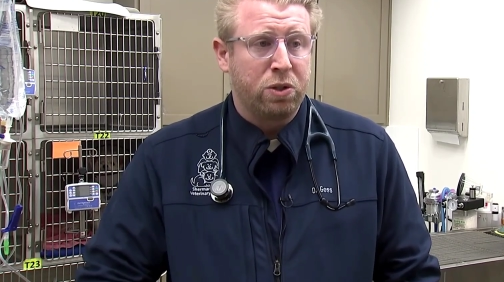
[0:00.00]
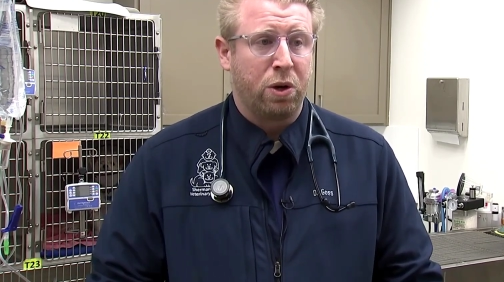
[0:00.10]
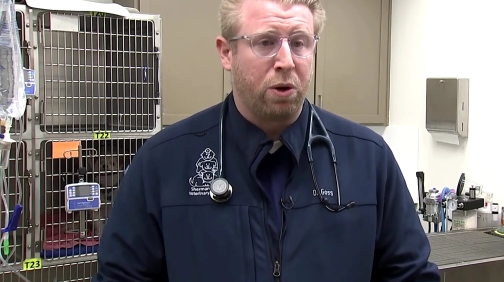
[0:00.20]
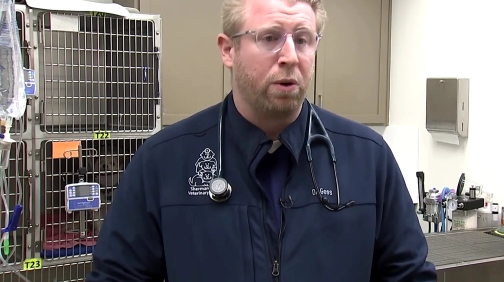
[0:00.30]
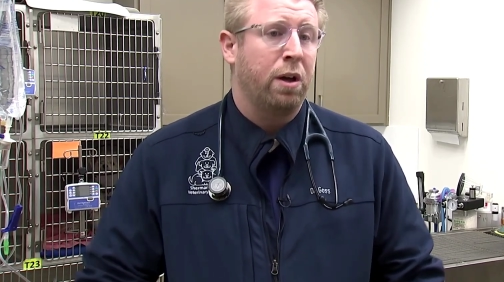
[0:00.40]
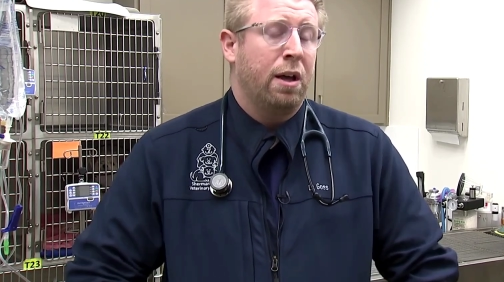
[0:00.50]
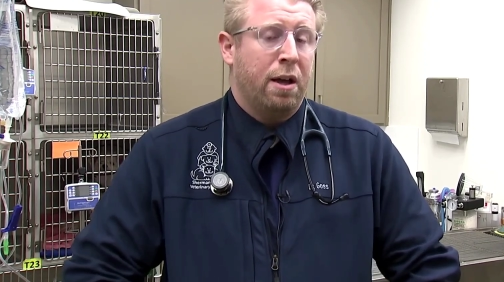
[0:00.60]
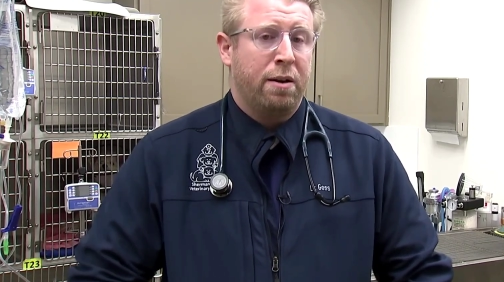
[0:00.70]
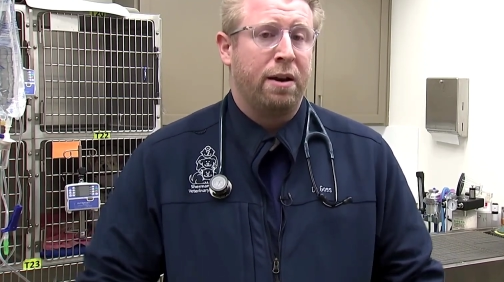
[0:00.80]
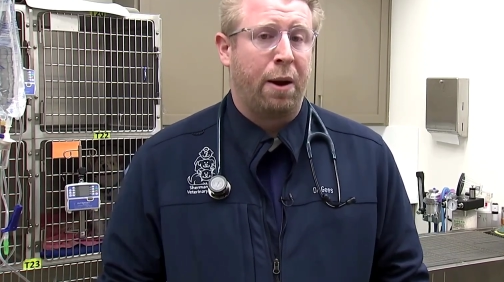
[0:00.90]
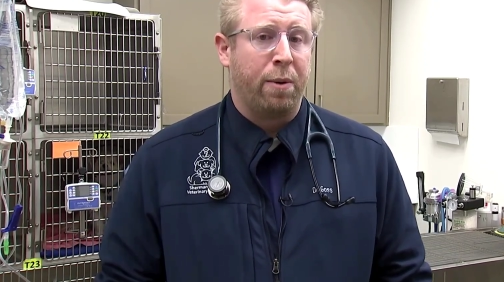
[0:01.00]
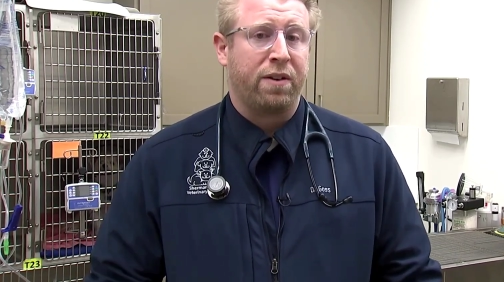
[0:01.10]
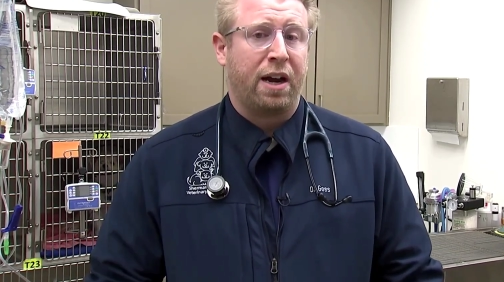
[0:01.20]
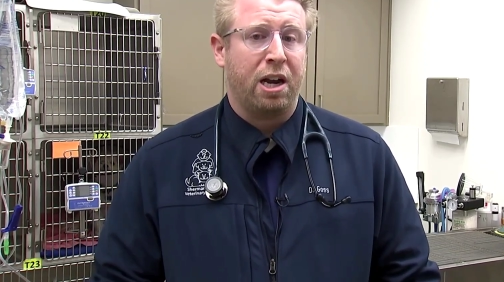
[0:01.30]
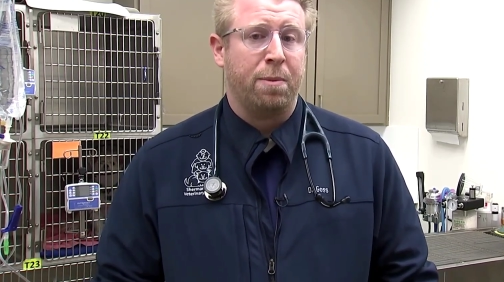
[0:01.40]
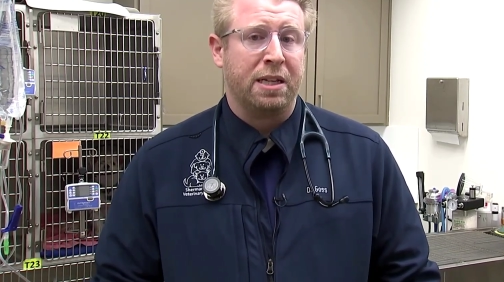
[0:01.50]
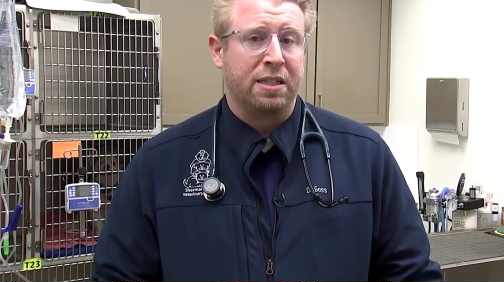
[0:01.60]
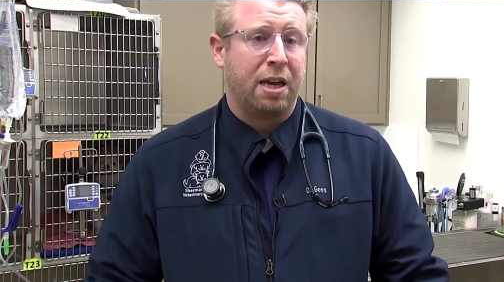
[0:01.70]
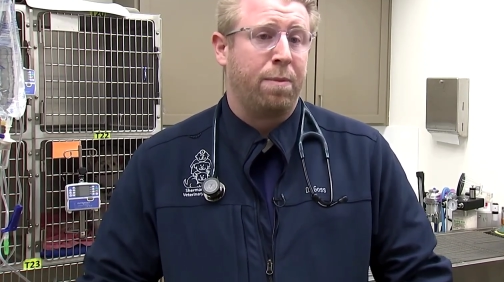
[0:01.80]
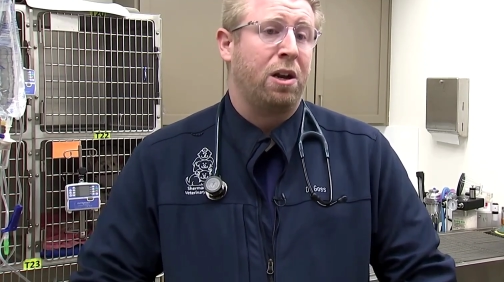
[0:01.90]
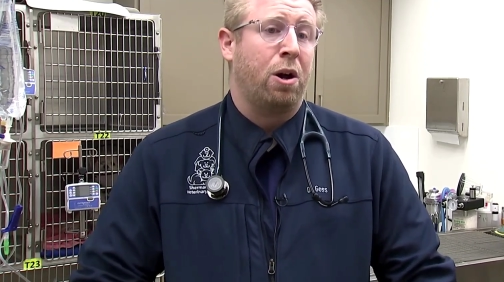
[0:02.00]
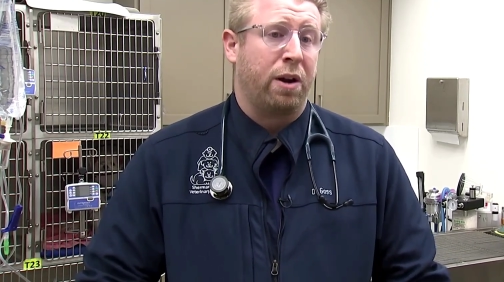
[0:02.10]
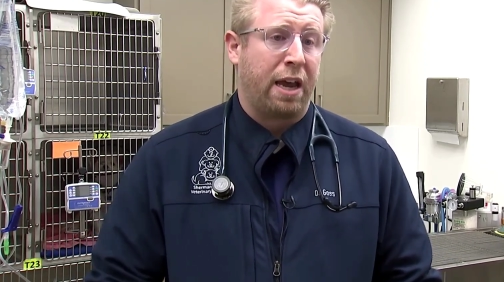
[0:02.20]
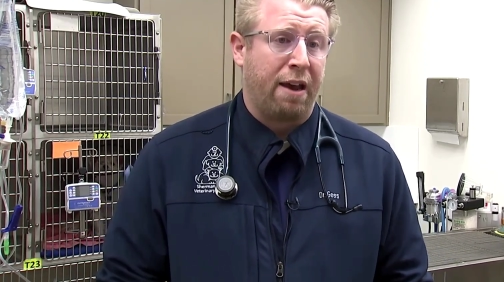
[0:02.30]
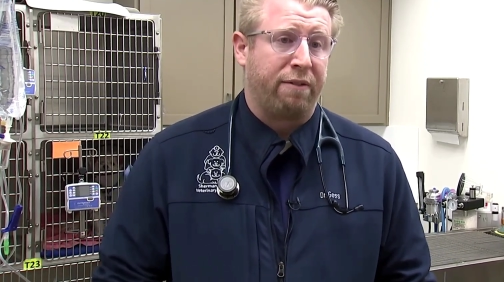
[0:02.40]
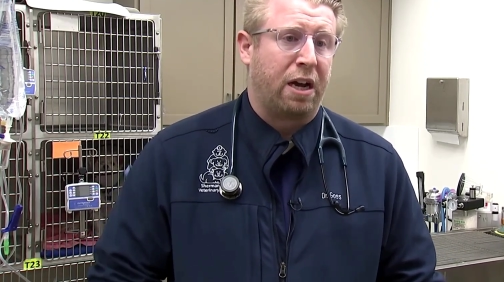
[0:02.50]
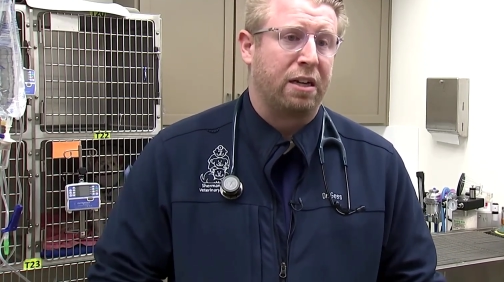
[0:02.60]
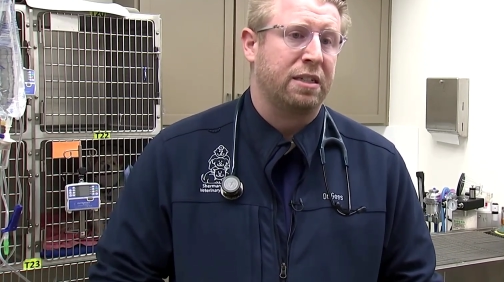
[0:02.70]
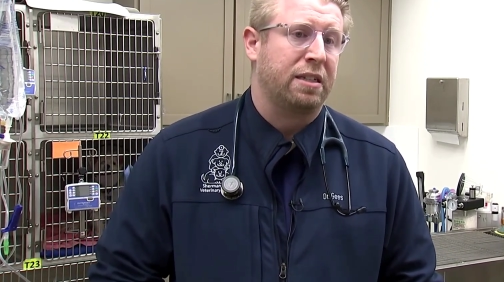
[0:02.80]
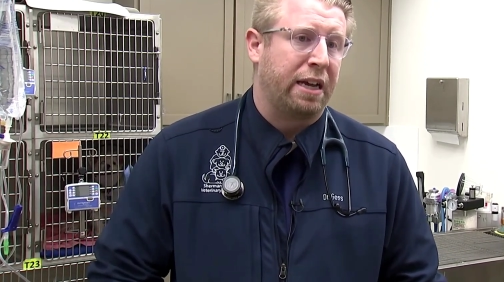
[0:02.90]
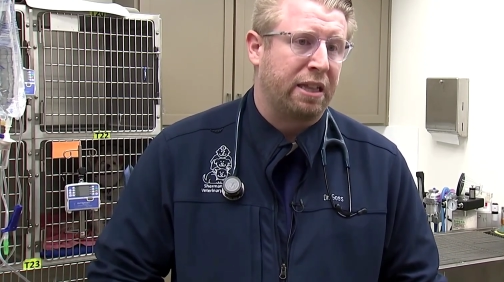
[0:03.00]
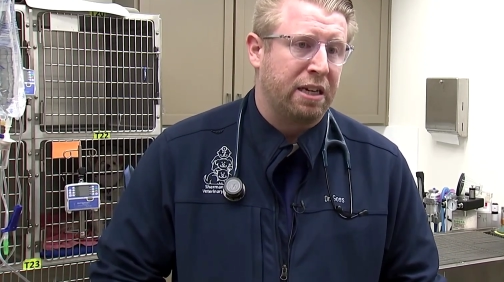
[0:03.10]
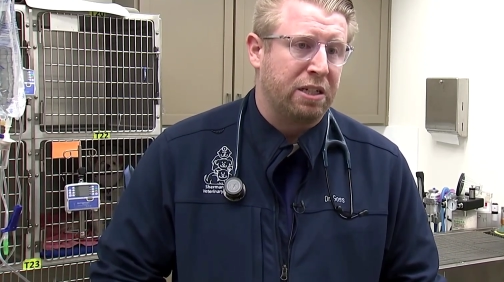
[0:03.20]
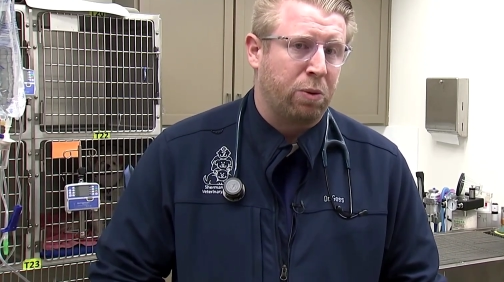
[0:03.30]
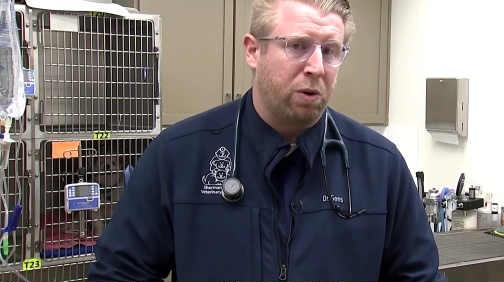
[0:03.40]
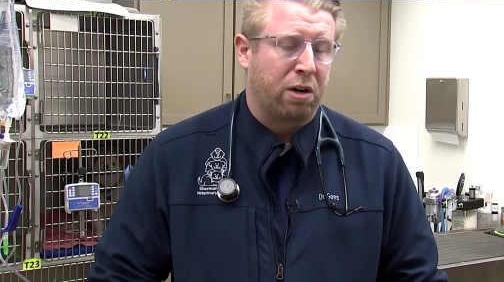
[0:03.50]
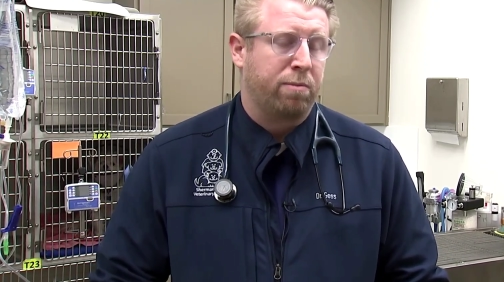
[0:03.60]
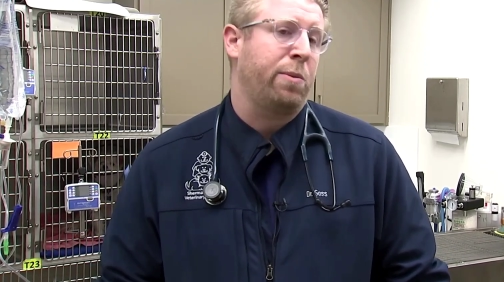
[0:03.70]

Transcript: So now we've kind of been skipping, okay, if doxycycline doesn't work,